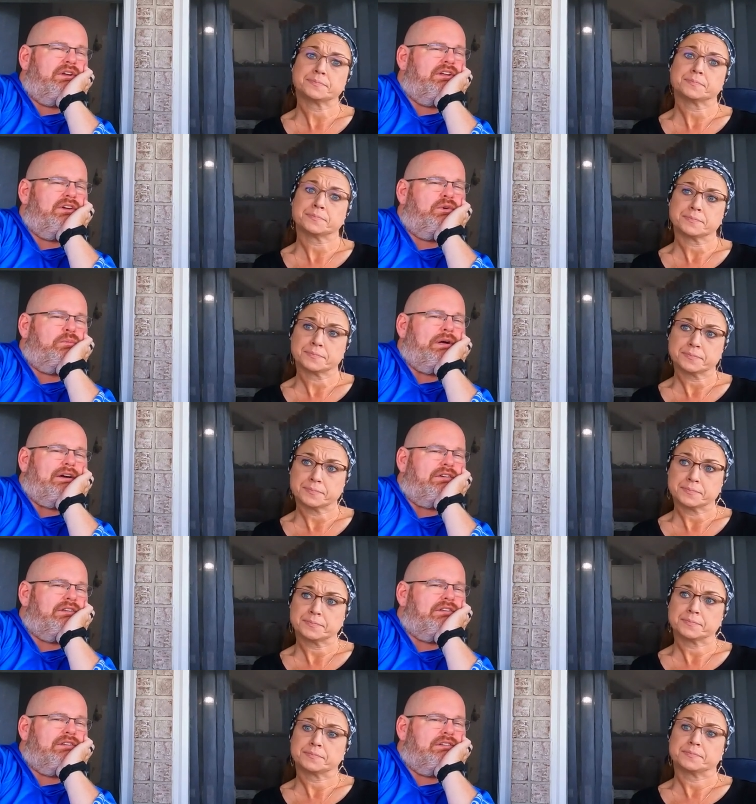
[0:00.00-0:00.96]
Speaker 1: way to go
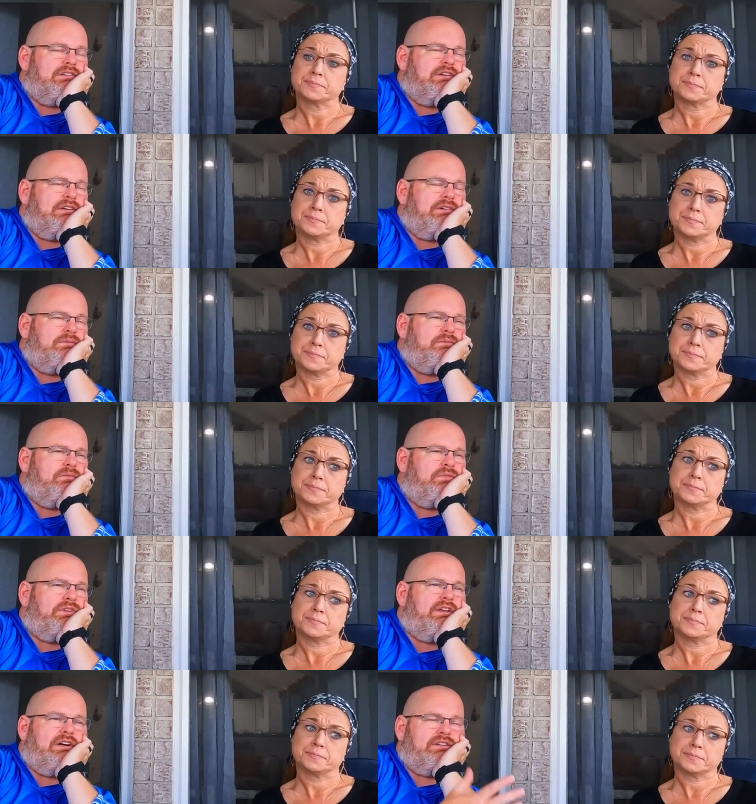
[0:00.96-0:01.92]
about it? Um,
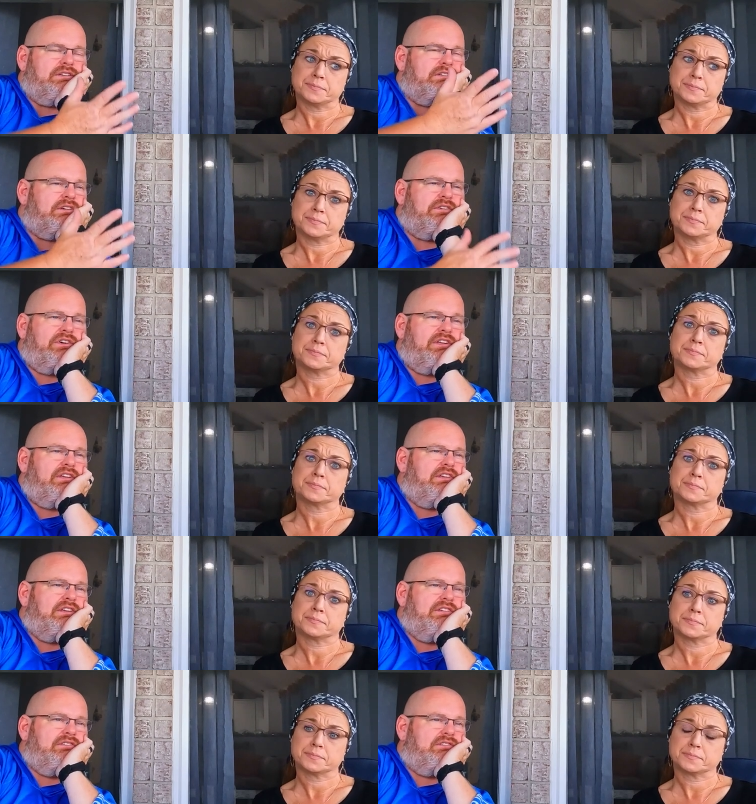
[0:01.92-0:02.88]
the doctor's already
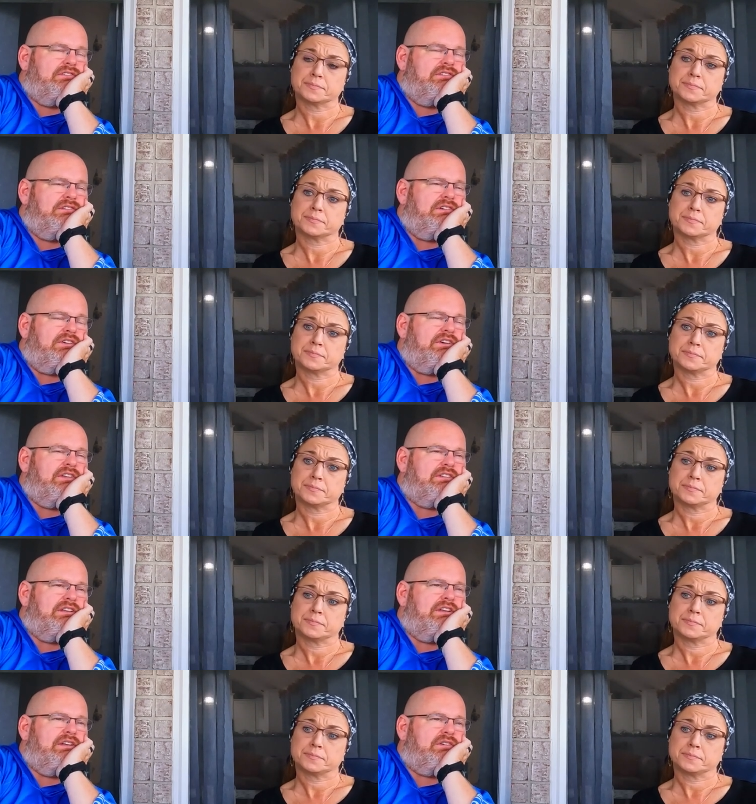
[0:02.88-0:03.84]
he already
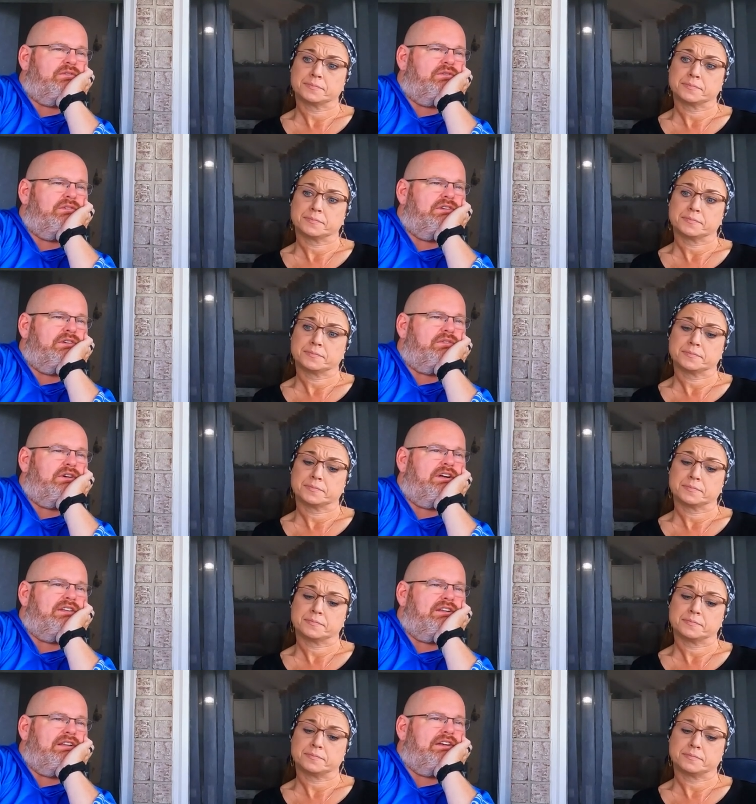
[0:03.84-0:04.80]
said he'll he'll
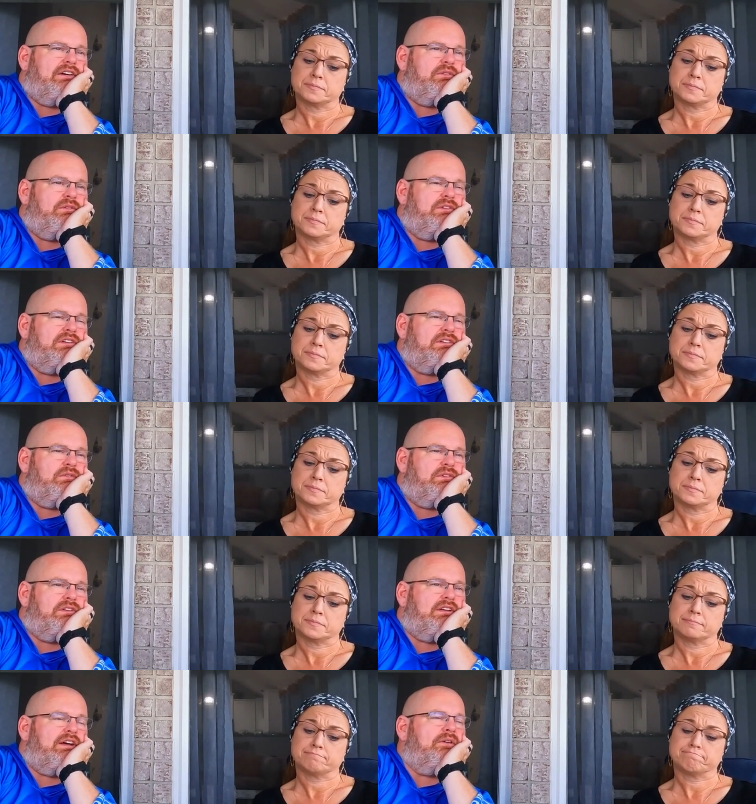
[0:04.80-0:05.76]
write the letter when the
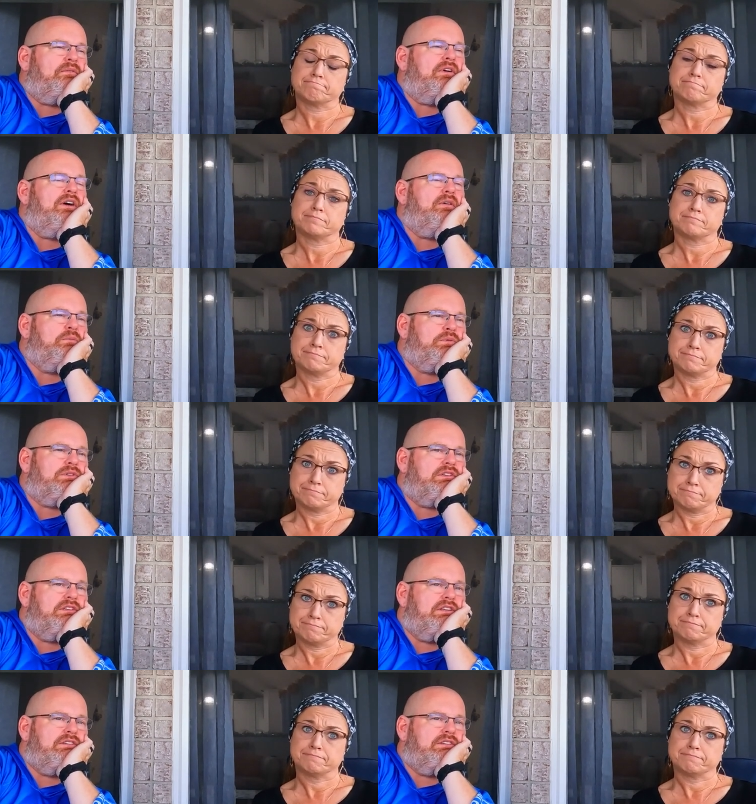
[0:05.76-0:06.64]
when the time comes, and